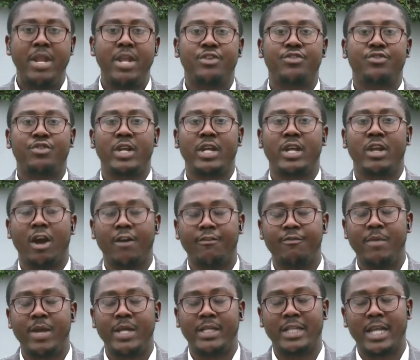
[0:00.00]
military
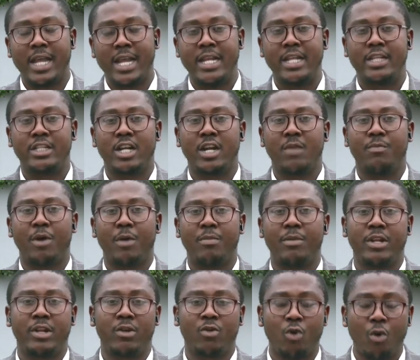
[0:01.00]
government in Nigeria
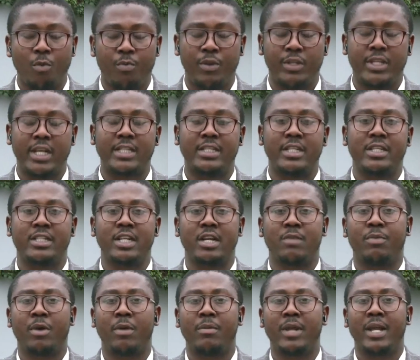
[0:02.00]
Republic, the coup plotters in
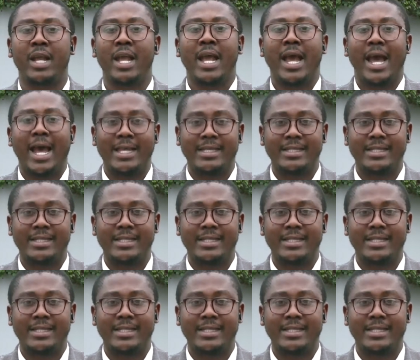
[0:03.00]
Nigeria Republic,